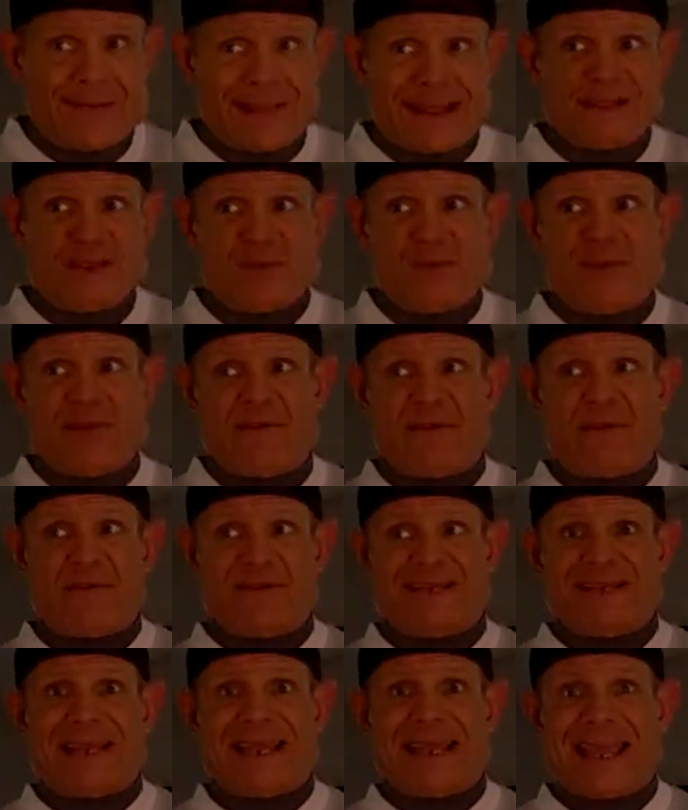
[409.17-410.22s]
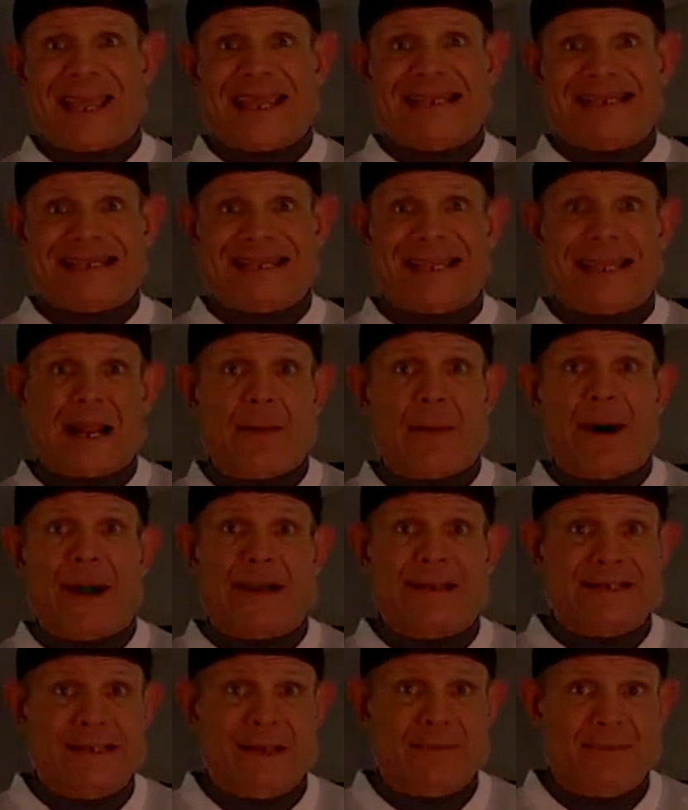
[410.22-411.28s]
That should be the first indication that I'm
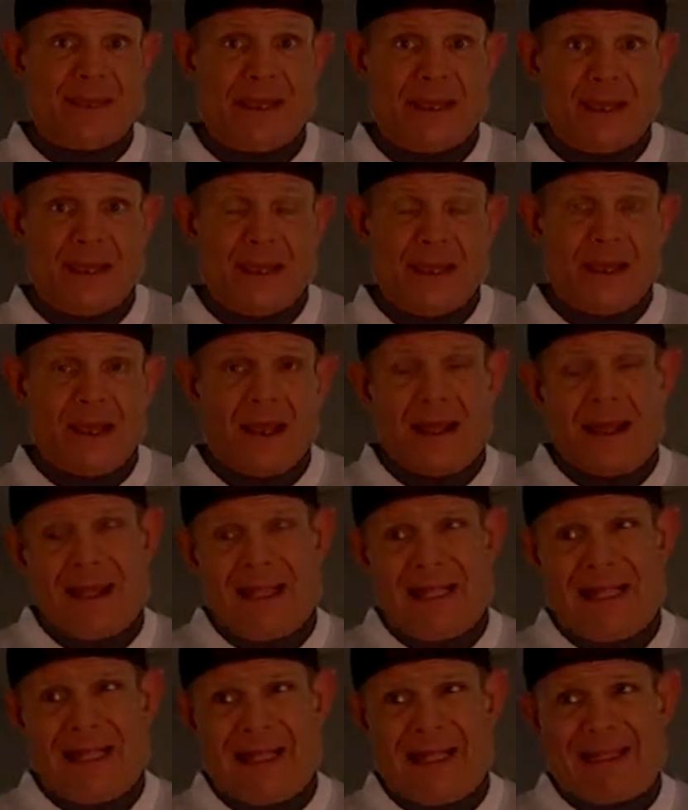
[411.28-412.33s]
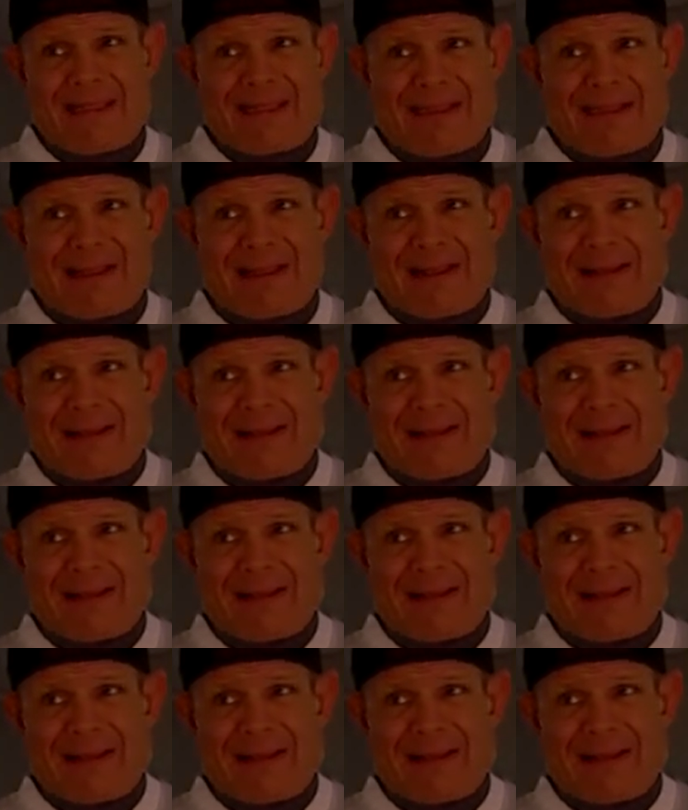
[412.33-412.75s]
onto something. And,